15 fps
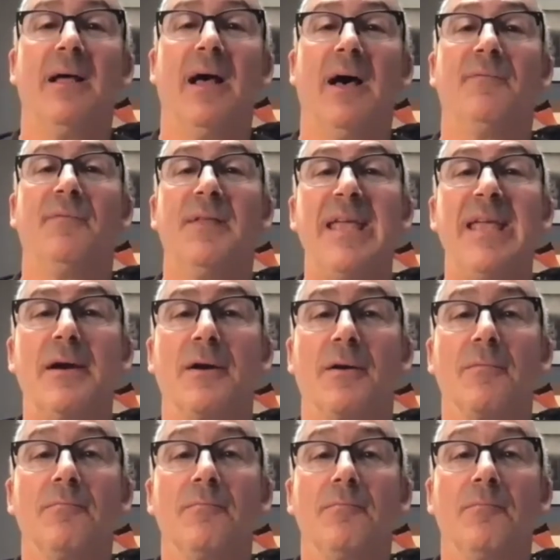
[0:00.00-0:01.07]
of the year
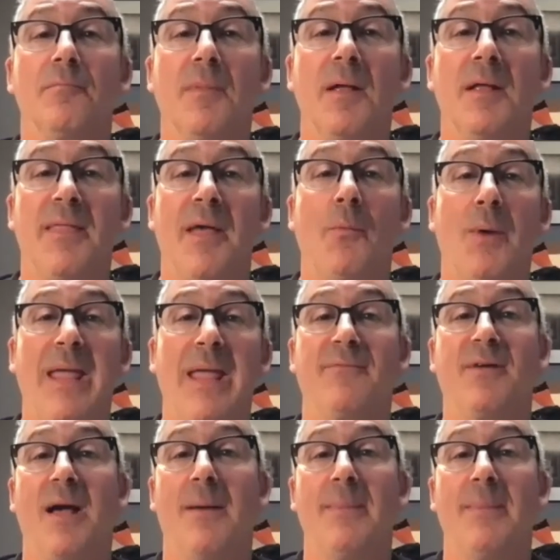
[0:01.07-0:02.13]
that we
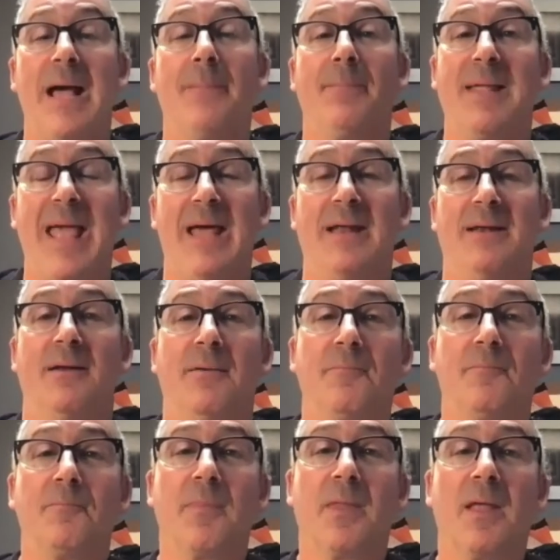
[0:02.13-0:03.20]
have coming up again.
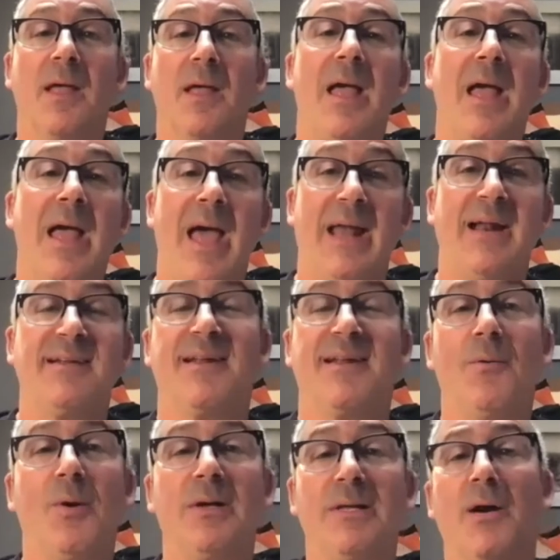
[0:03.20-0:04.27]
And I say,
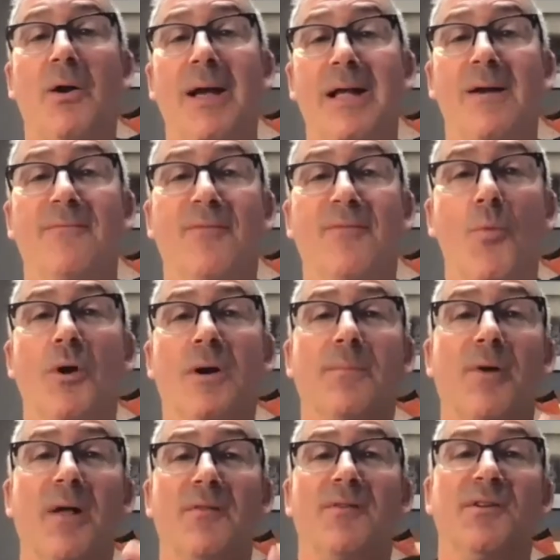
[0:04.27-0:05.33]
well, I come from Warner
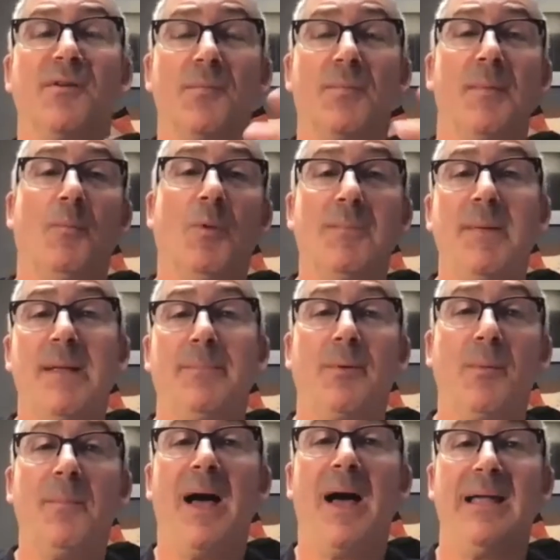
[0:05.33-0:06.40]
Brothers, and when
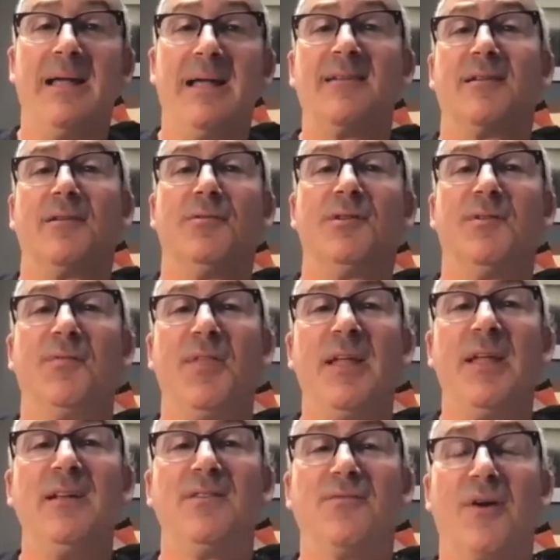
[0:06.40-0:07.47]
people buy exclusive
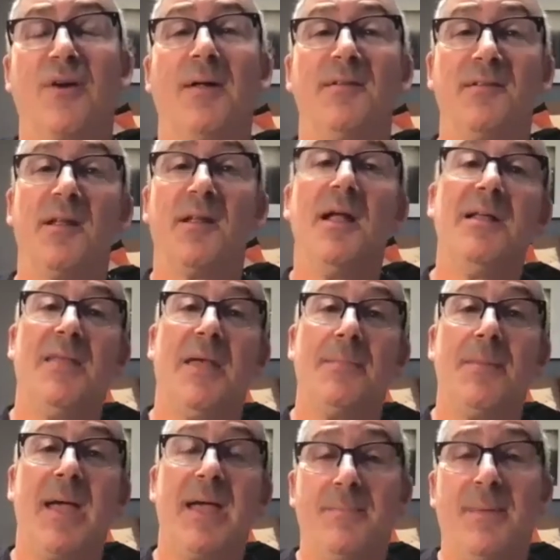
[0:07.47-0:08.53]
things from us, they
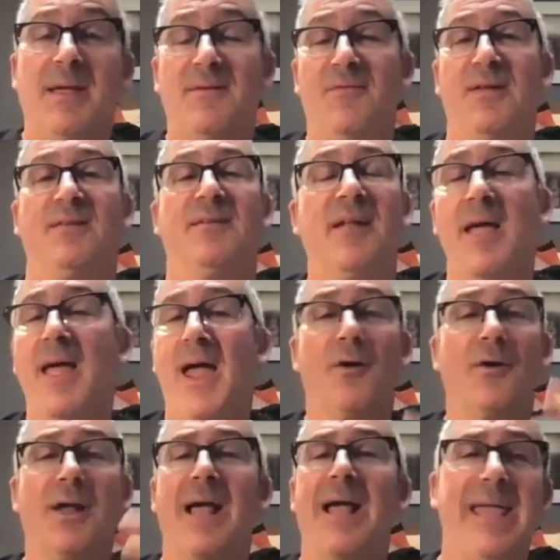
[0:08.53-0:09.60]
pay big fees.
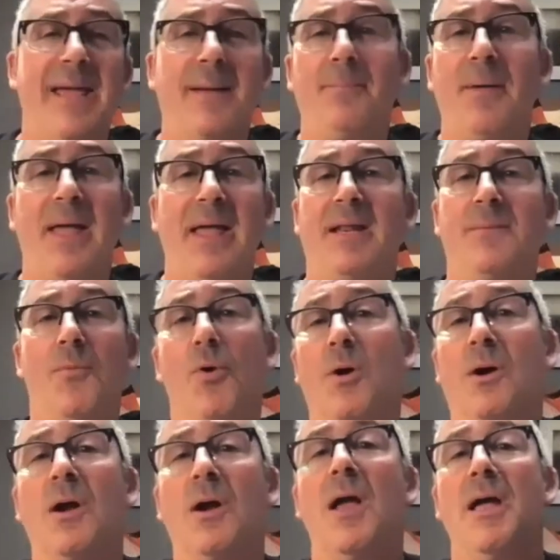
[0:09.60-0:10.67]
Eric, I can't pay
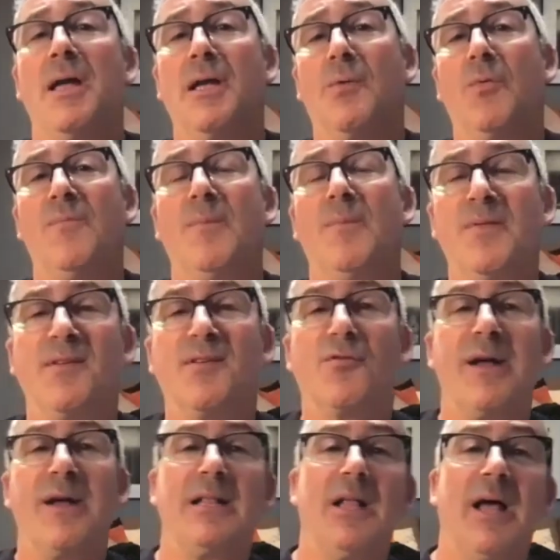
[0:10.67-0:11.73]
anymore. We've been this
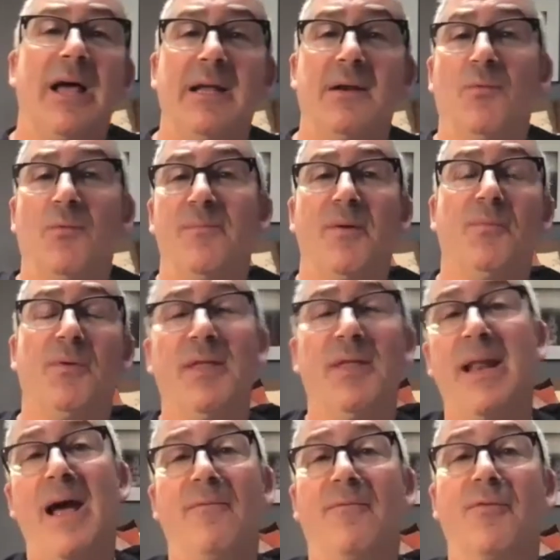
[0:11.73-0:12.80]
great client. We've been with you
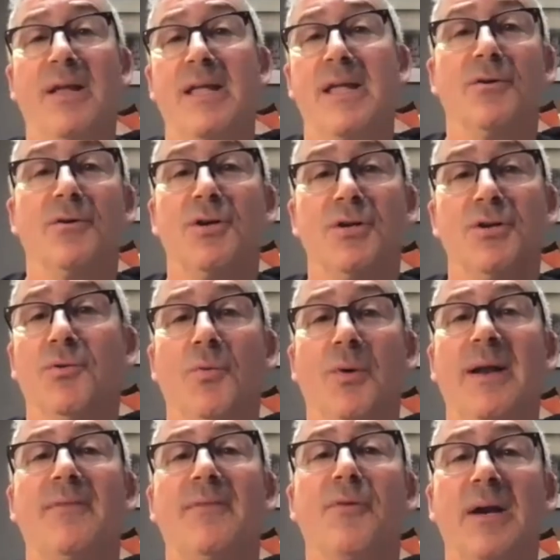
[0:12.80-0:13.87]
now for a year or 2,
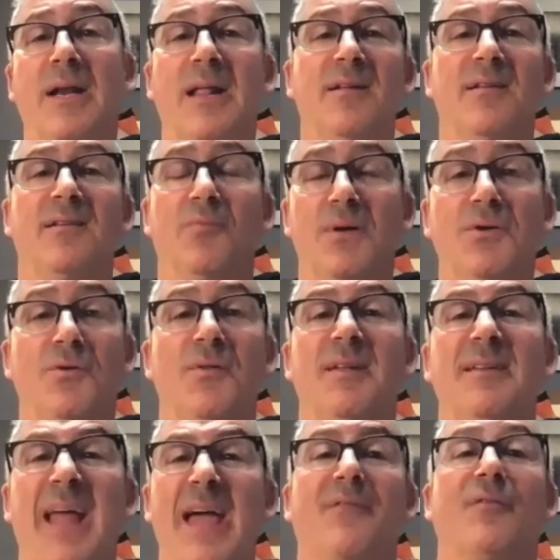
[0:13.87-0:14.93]
whatever it is. We do
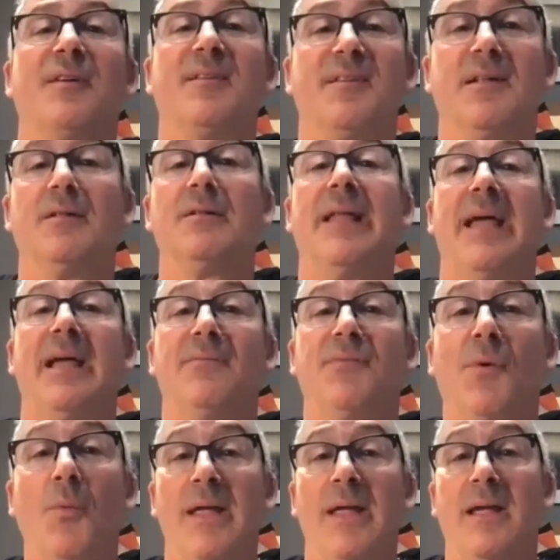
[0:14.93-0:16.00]
this every single day of
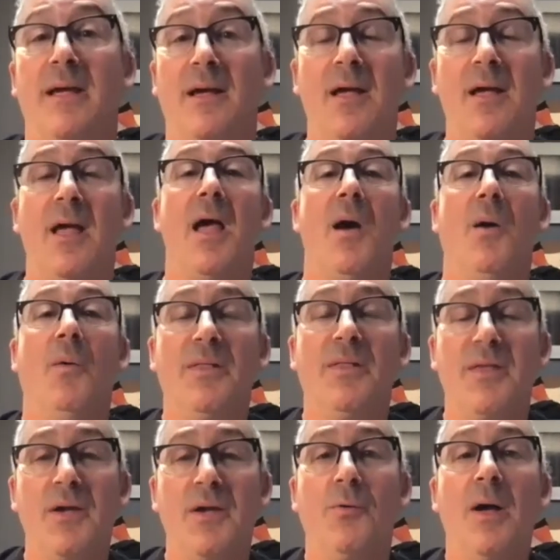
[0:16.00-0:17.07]
the week with
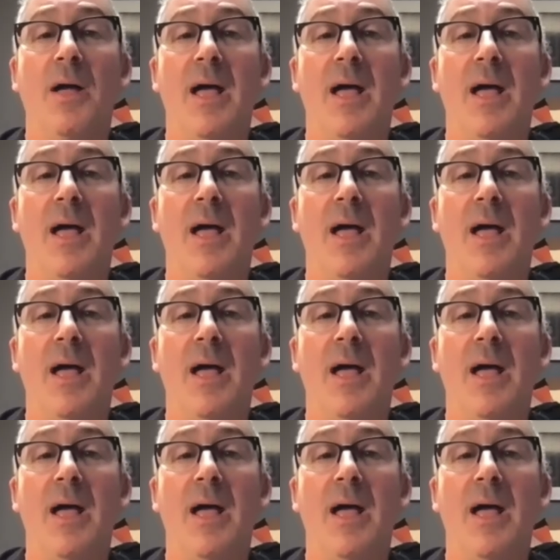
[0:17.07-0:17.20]
you.